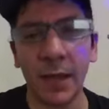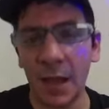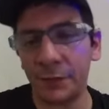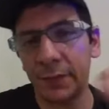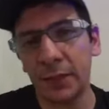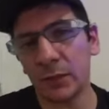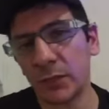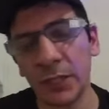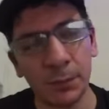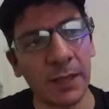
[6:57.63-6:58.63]
After
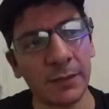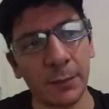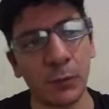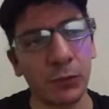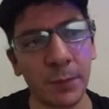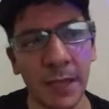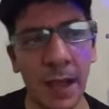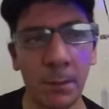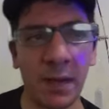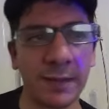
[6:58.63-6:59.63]
6 months they put me
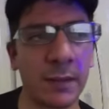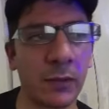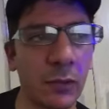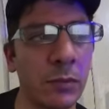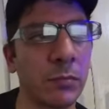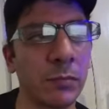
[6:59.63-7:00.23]
ambassador.